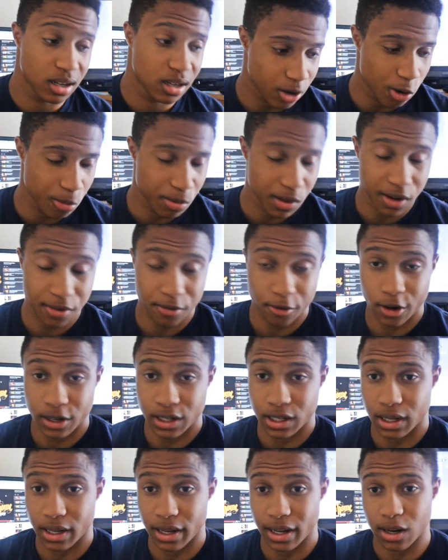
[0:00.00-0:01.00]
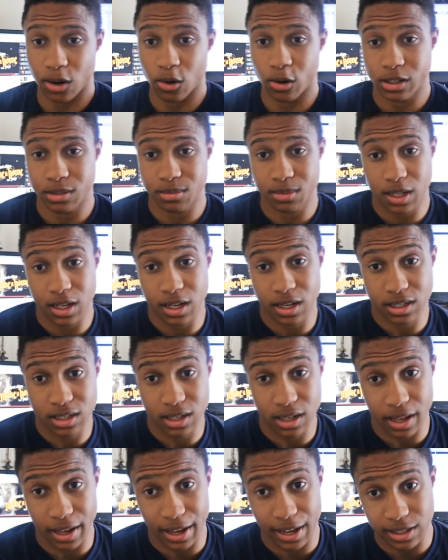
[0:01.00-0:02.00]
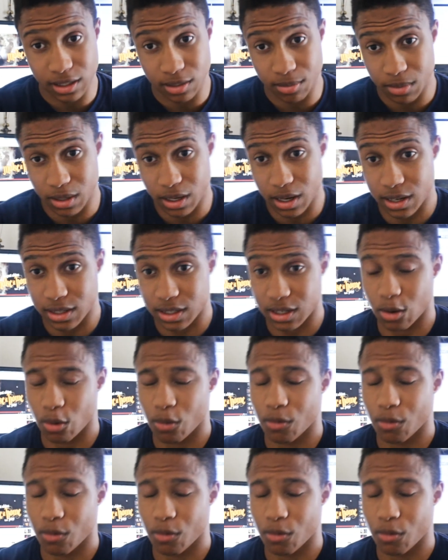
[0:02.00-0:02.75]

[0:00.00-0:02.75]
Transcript: Don't be afraid to let go of some things to gain some things, and